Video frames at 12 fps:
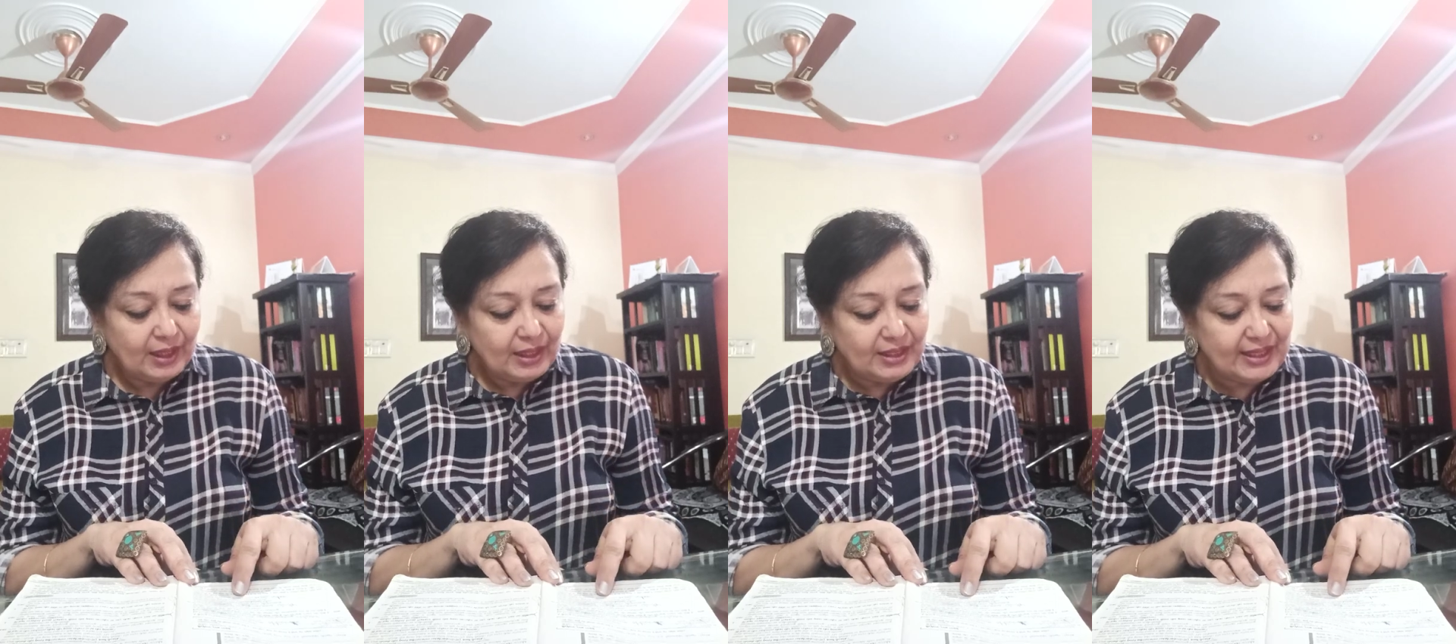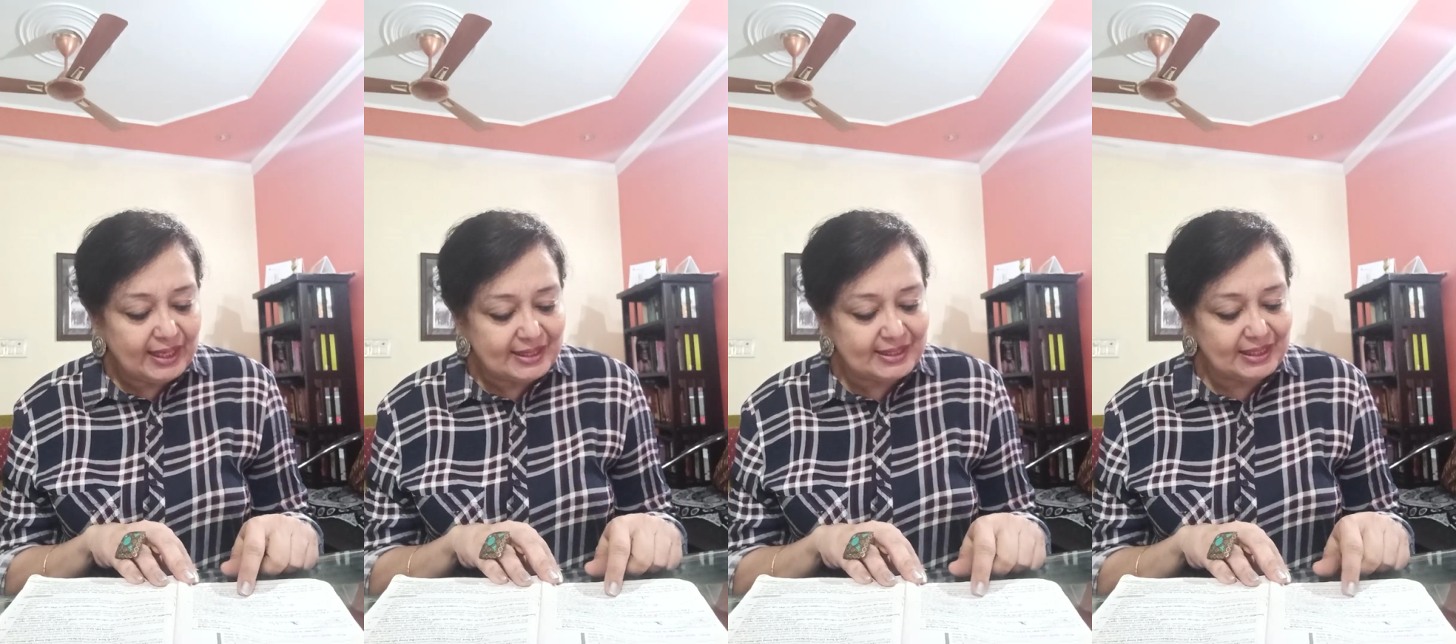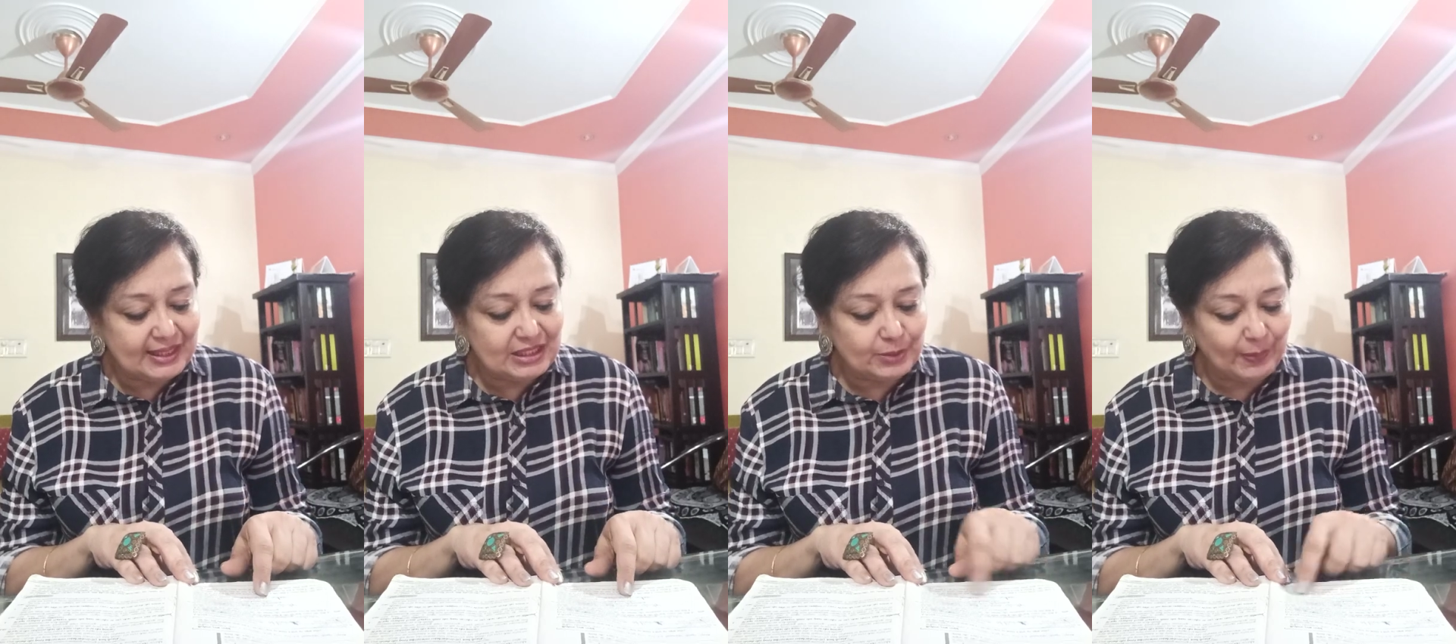Yes,
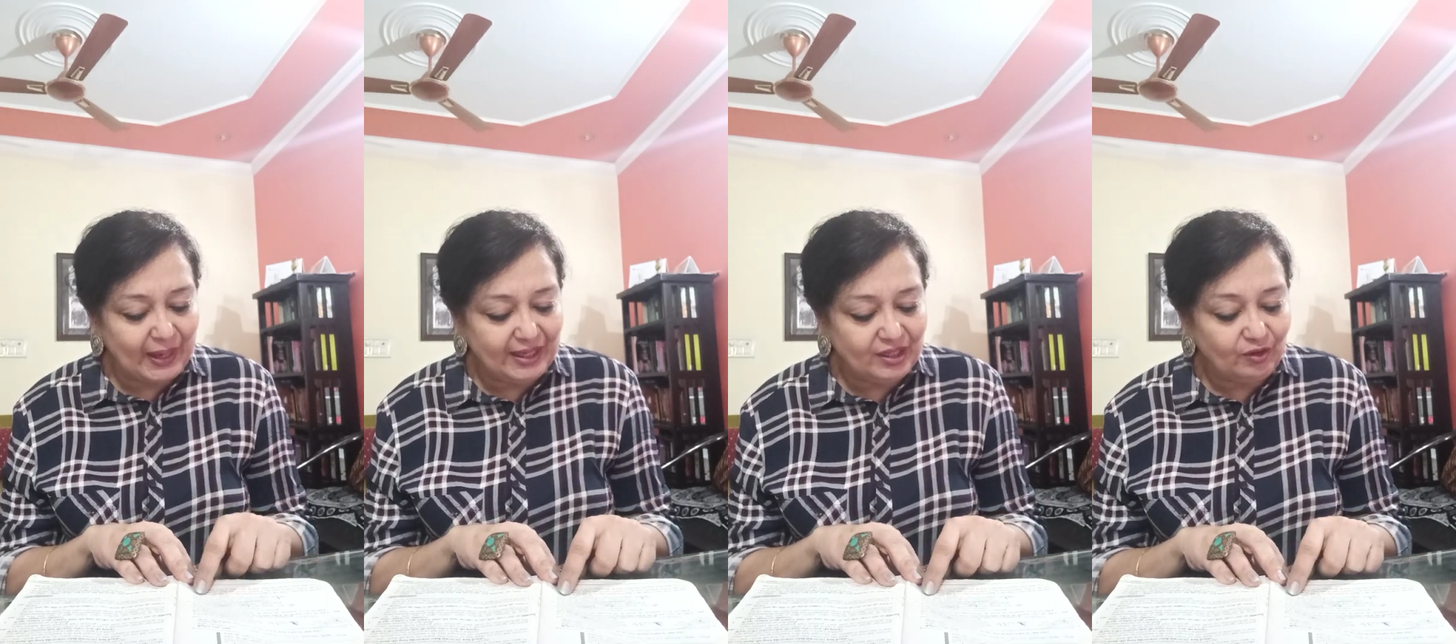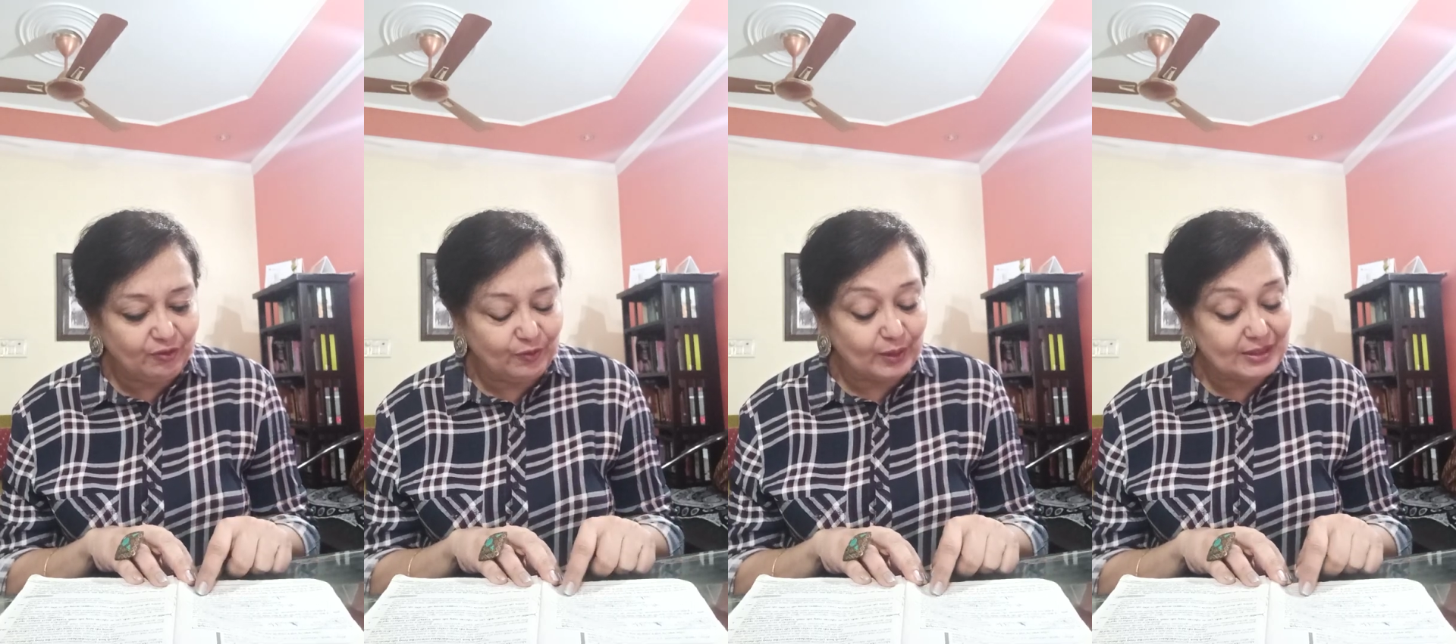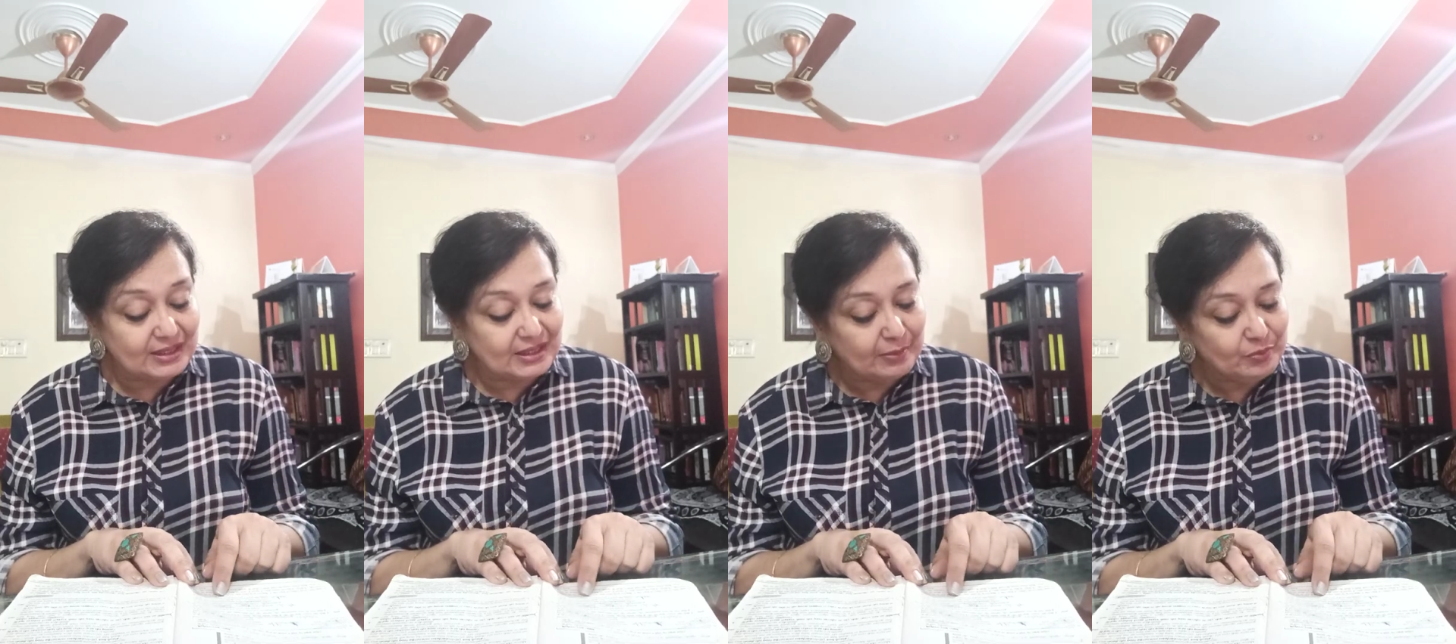in spite of all,
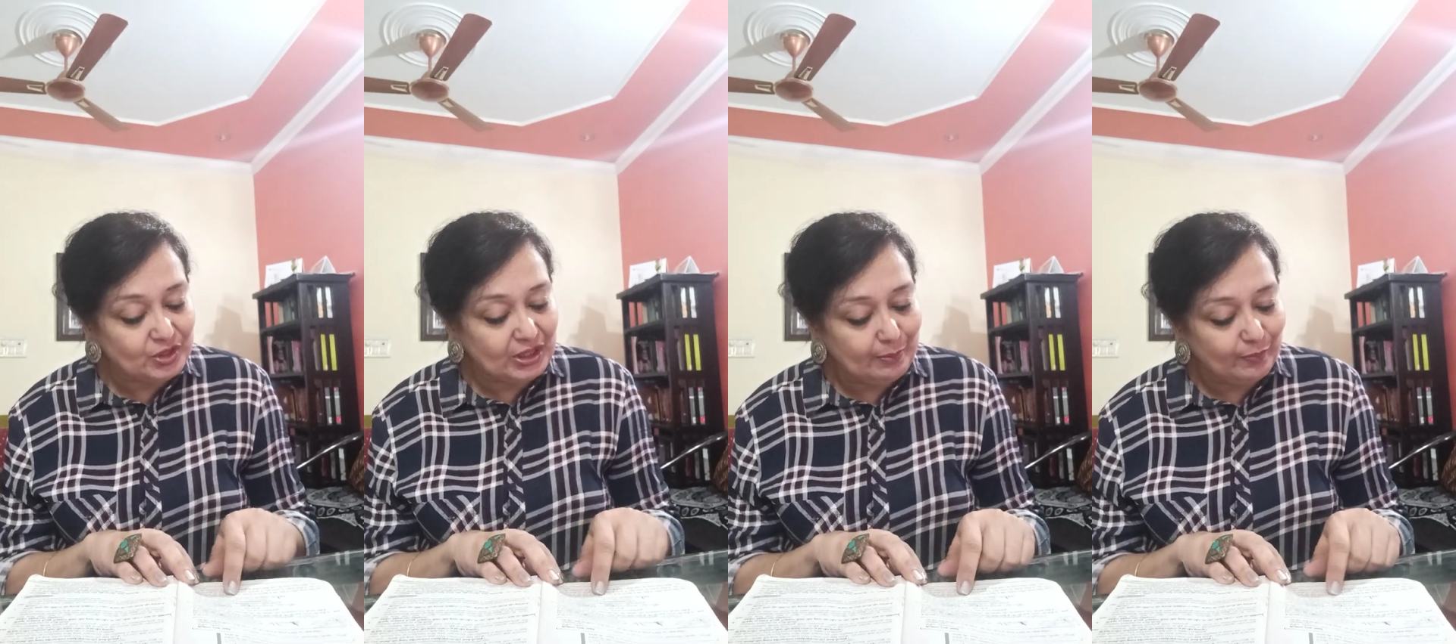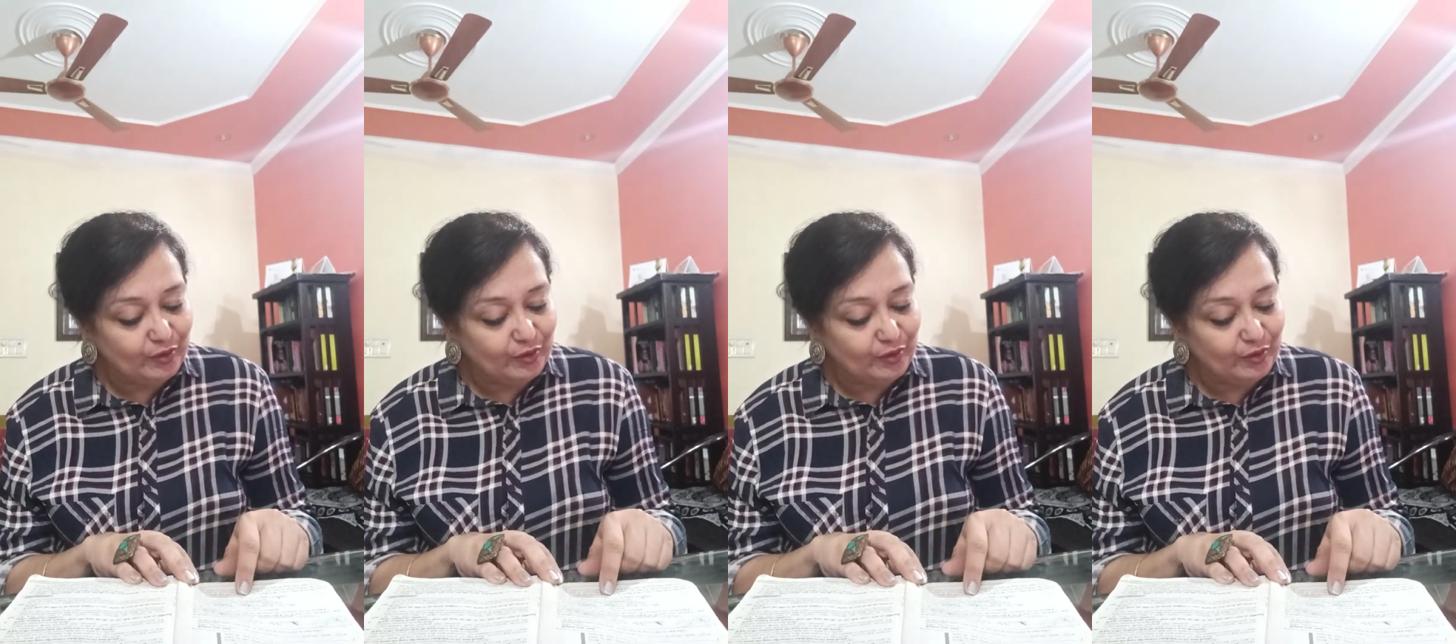some shape